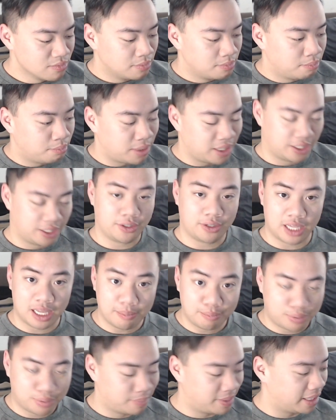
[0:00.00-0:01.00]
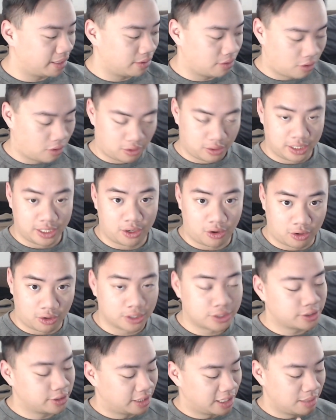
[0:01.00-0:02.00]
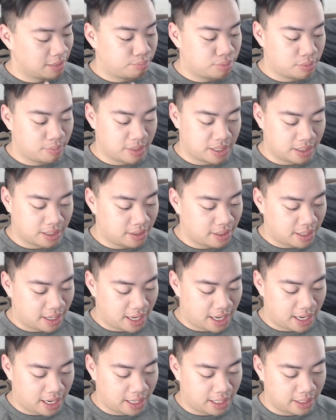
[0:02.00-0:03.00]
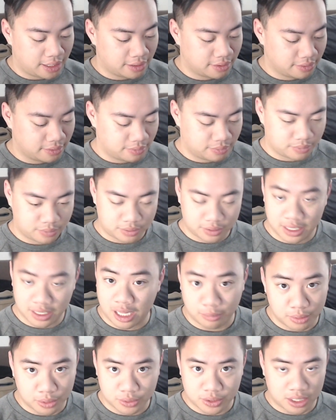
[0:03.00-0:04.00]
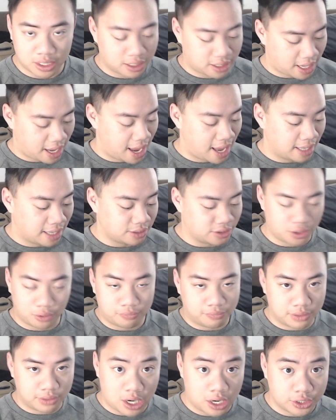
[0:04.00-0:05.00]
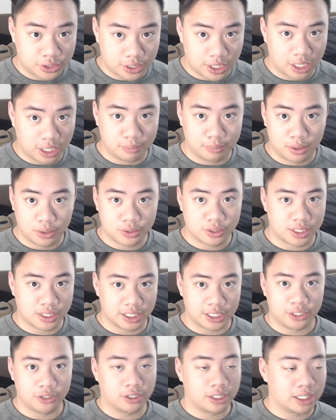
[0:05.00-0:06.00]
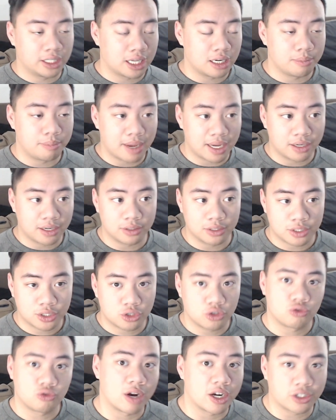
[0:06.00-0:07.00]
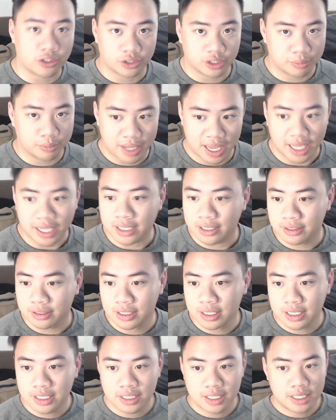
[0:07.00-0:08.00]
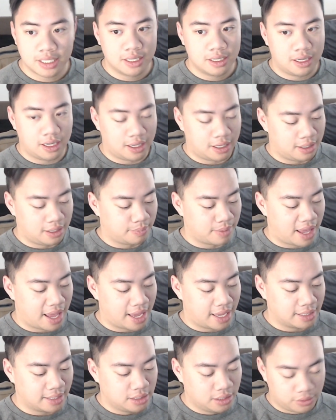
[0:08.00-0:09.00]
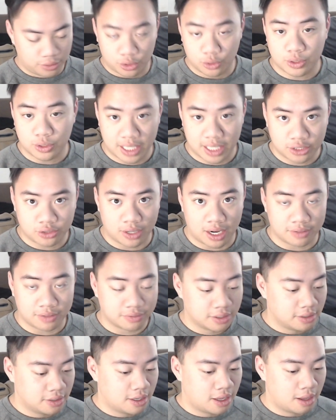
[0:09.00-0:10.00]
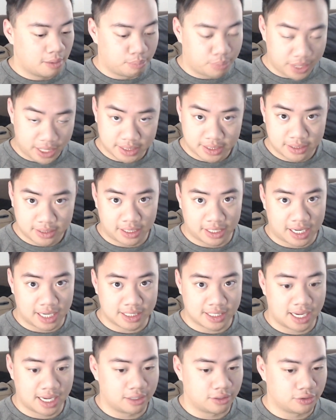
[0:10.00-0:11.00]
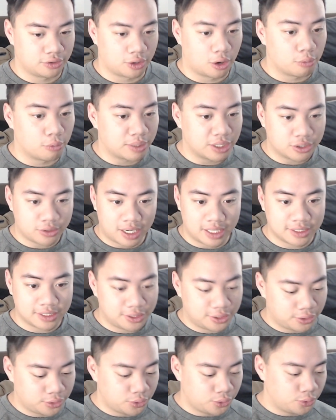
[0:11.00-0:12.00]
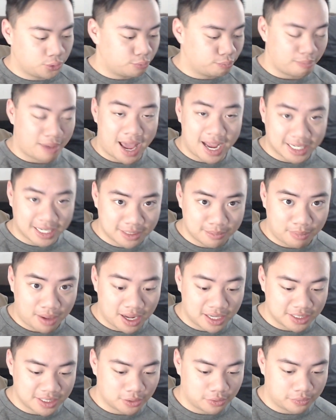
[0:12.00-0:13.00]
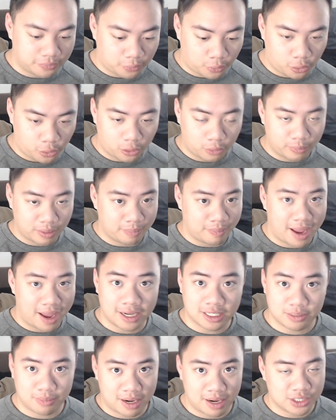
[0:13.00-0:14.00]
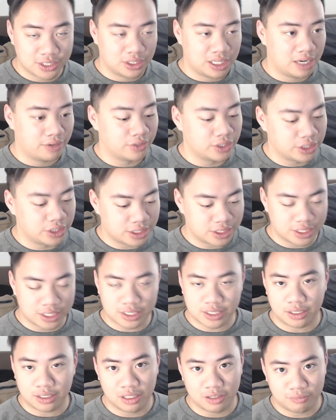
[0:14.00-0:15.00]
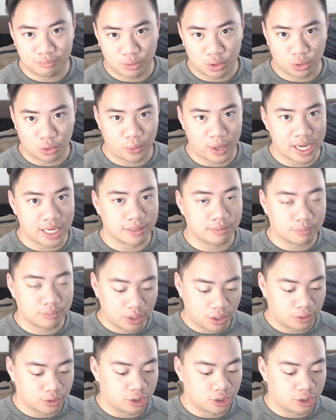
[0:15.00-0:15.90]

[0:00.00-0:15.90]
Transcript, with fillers: but implement an arch, implement a elbow tuck, and don't flare out your elbows thinking you're going to get a better stretch on the pec, um, and use leg drive. But like I said, don't be trying to maximize your form and maximize your leverages just to lift more weight. No,